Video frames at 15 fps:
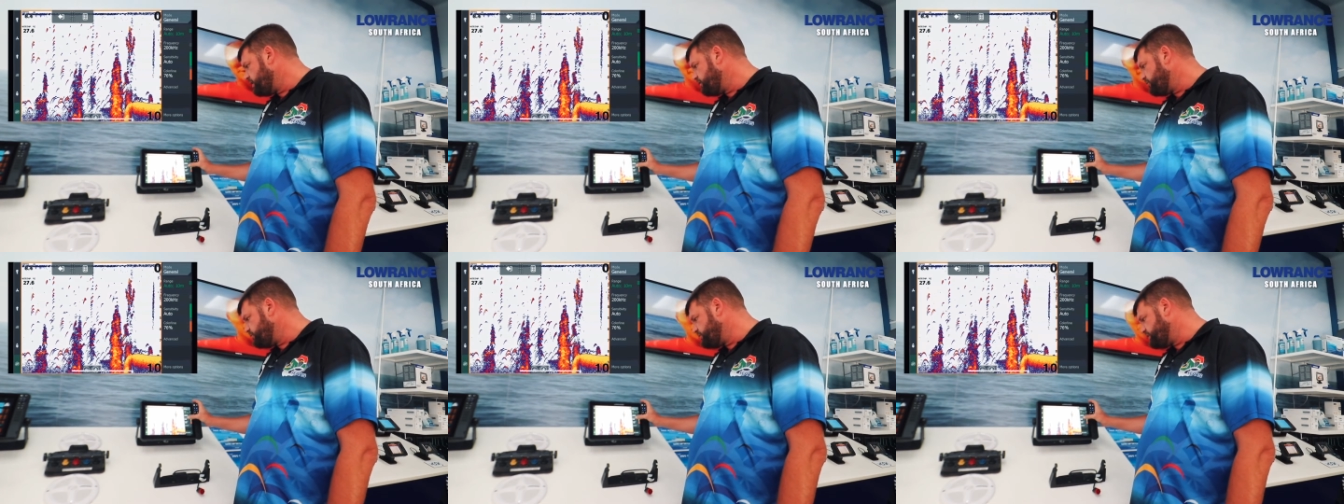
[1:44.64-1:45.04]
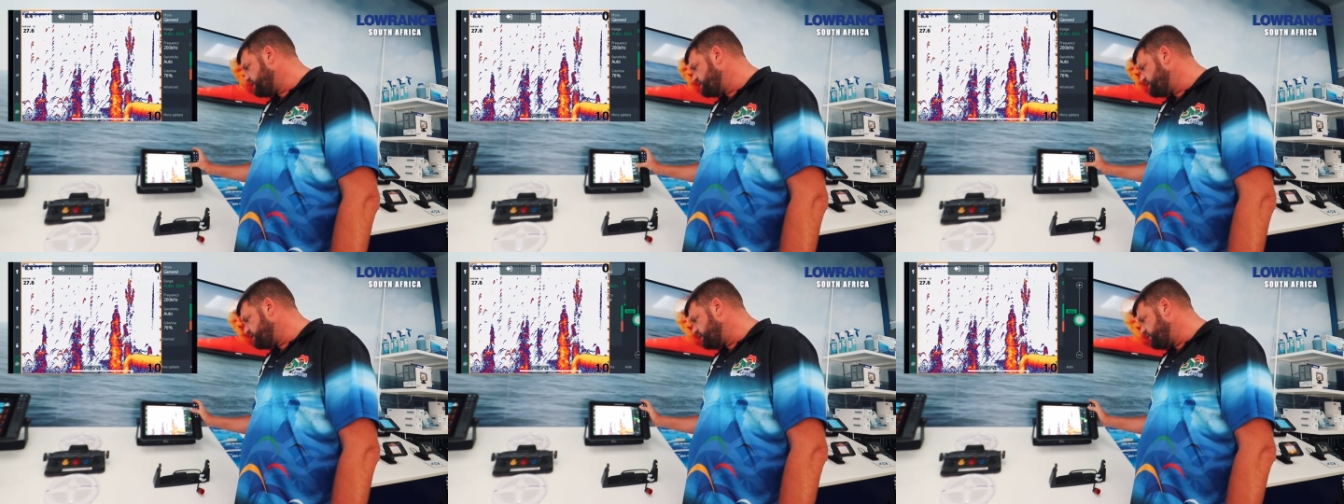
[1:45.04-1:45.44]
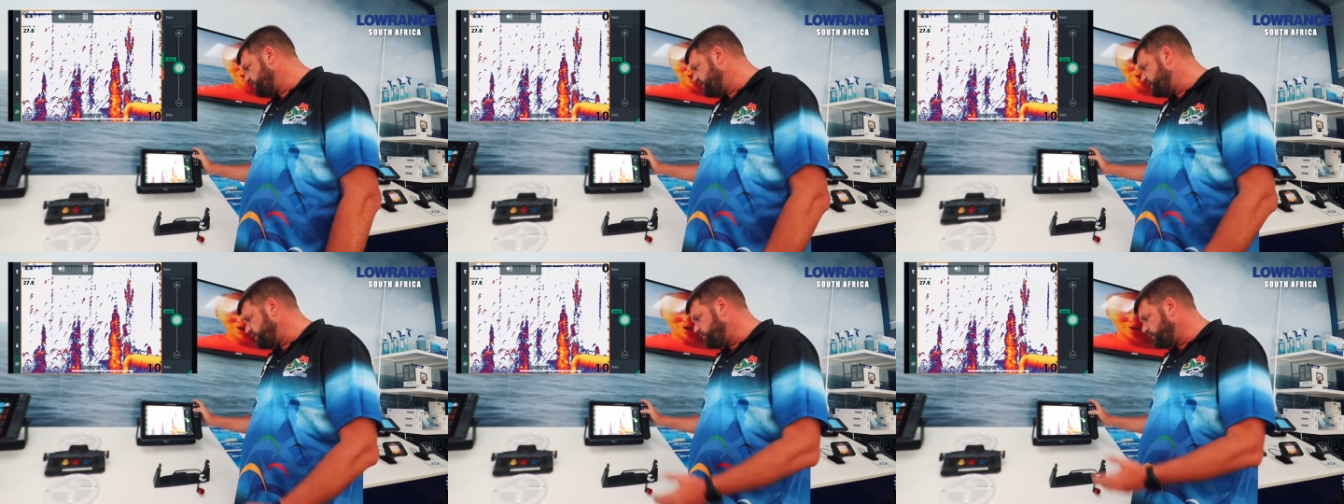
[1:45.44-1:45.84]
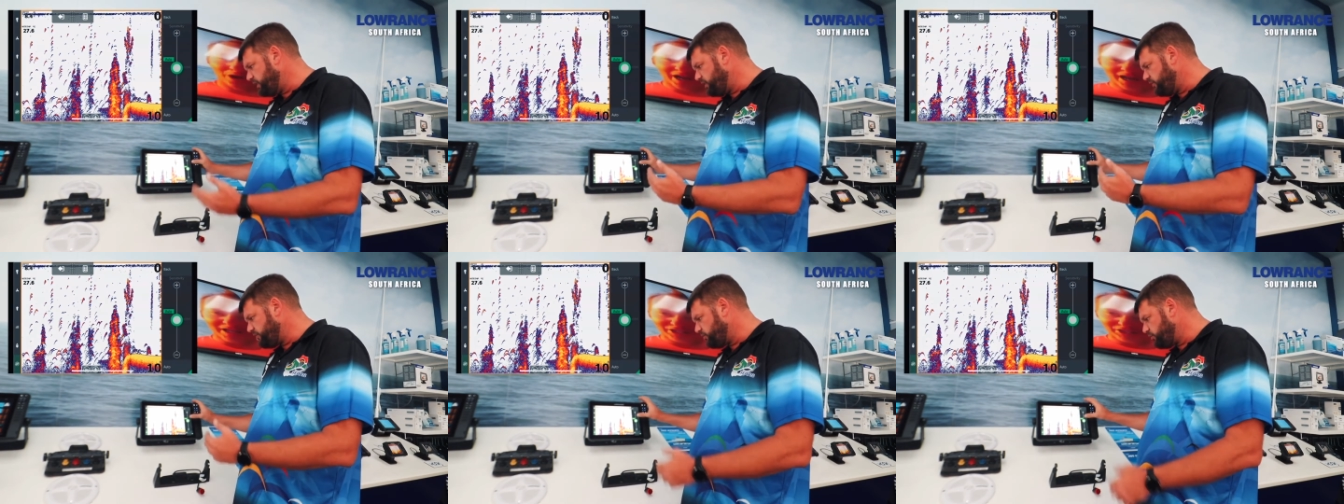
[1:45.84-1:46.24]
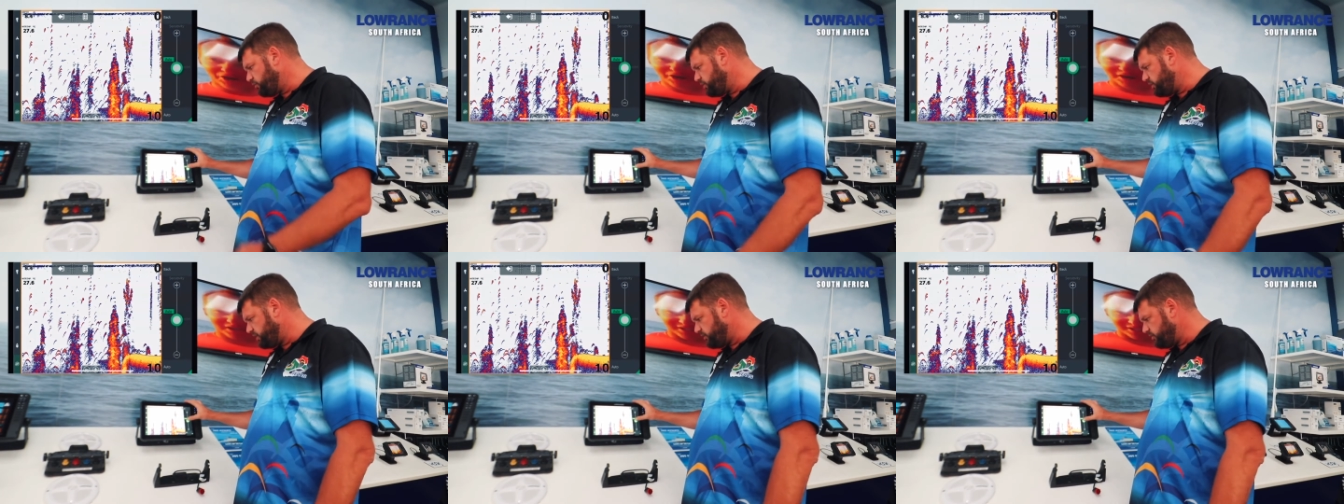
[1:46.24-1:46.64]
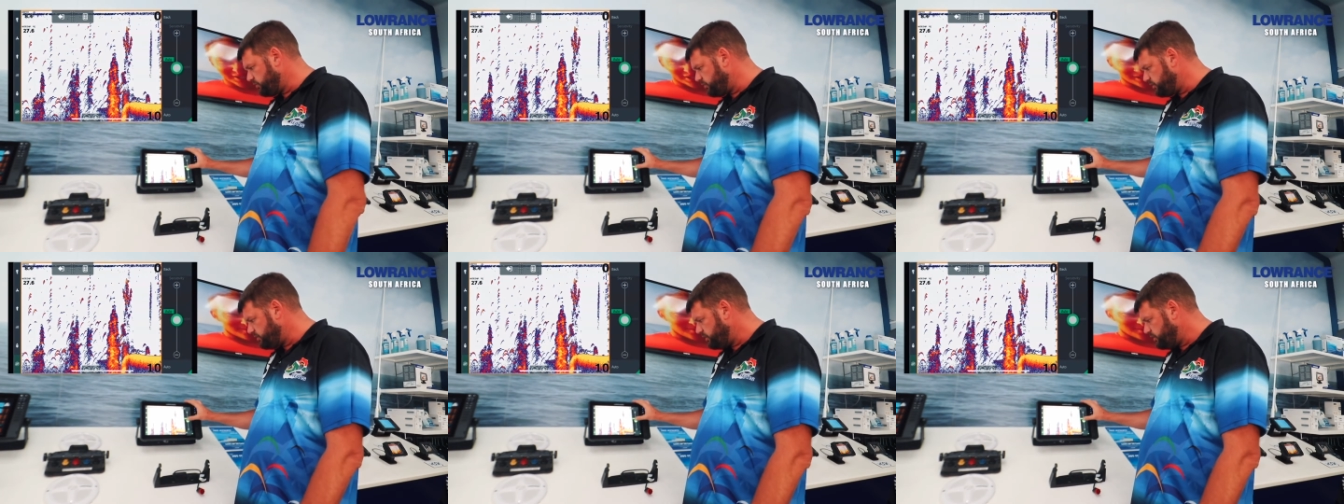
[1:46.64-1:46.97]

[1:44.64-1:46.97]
Sensitivity we leave on auto.